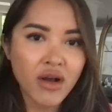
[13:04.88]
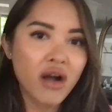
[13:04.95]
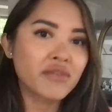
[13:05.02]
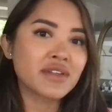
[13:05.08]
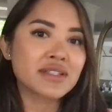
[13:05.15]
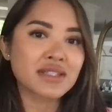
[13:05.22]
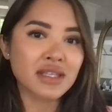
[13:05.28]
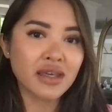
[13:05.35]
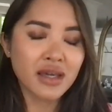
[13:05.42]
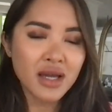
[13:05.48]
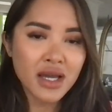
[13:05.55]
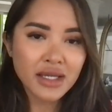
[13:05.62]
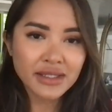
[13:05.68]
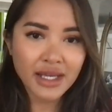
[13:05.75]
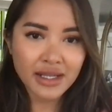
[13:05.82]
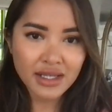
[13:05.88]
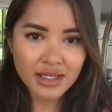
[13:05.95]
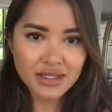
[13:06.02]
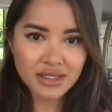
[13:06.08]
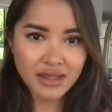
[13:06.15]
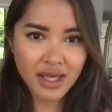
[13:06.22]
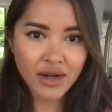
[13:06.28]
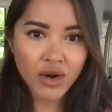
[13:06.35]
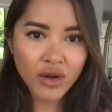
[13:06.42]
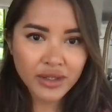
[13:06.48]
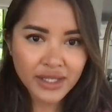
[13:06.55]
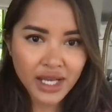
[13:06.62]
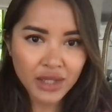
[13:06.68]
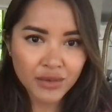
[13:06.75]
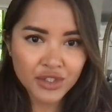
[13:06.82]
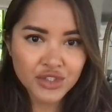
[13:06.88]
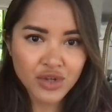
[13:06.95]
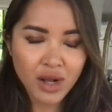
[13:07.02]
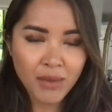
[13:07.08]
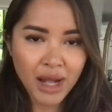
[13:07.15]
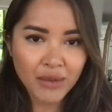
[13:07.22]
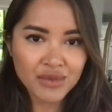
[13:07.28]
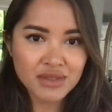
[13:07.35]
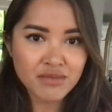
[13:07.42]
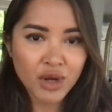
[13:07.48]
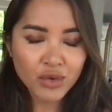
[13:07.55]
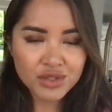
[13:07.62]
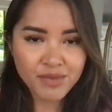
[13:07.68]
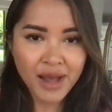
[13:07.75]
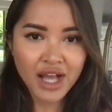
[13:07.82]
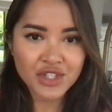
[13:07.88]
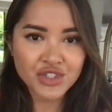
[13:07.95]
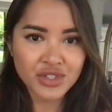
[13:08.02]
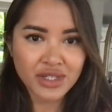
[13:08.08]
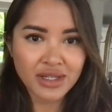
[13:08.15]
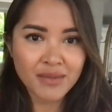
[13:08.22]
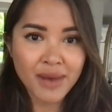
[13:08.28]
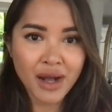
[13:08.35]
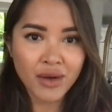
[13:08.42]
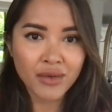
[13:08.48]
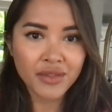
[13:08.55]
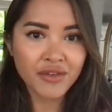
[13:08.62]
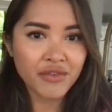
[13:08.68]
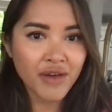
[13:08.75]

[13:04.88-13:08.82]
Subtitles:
then obviously getting into that art gallery job, I was most passionate about the